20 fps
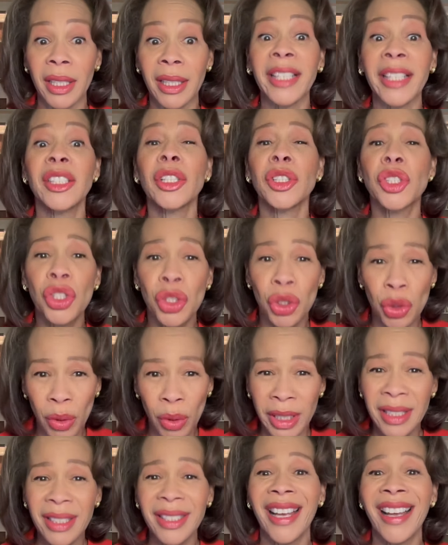like the
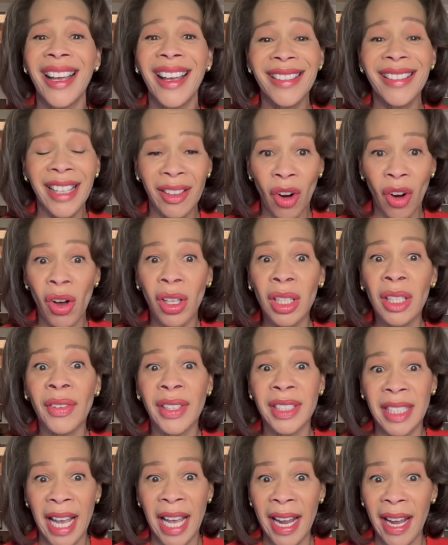choice that all of
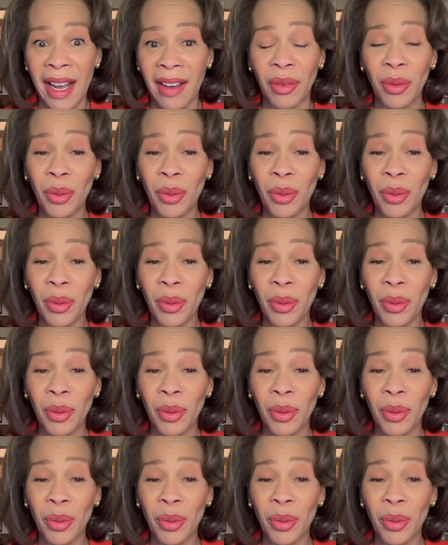us have.